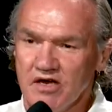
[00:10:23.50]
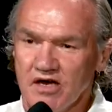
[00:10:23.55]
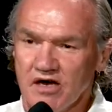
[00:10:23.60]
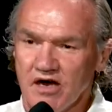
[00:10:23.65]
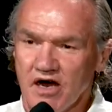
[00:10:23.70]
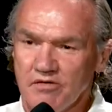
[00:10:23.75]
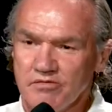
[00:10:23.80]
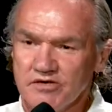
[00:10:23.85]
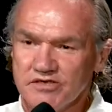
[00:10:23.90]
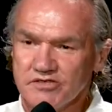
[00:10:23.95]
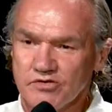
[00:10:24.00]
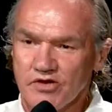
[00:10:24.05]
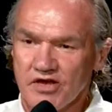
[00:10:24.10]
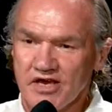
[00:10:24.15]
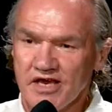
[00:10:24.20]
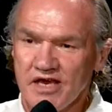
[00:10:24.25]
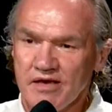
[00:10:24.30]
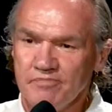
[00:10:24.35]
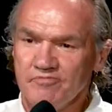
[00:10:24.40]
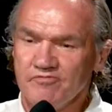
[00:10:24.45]
I was sort of
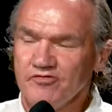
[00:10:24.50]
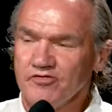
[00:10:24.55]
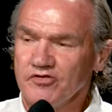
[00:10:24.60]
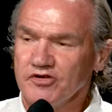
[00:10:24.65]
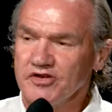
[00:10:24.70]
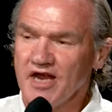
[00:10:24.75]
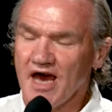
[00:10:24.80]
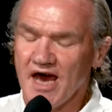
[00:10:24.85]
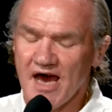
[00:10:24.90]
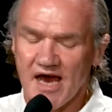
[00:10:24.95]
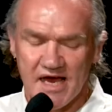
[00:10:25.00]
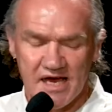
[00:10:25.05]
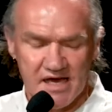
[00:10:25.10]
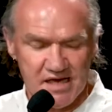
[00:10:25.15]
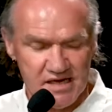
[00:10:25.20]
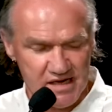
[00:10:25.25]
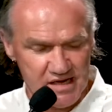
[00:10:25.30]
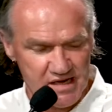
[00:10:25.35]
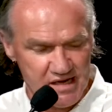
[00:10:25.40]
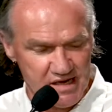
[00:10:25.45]
hip for a
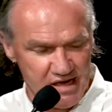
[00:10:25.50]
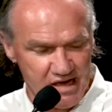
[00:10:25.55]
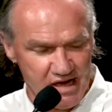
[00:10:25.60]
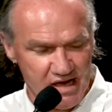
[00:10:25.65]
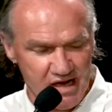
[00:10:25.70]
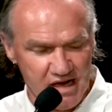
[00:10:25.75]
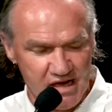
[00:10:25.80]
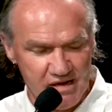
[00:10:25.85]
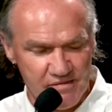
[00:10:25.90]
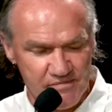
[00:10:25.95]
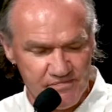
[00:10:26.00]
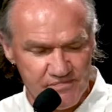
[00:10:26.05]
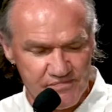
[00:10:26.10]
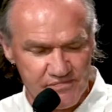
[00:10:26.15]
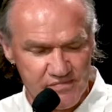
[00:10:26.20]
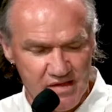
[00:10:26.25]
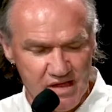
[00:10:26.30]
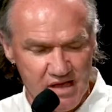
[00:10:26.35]
day. Um,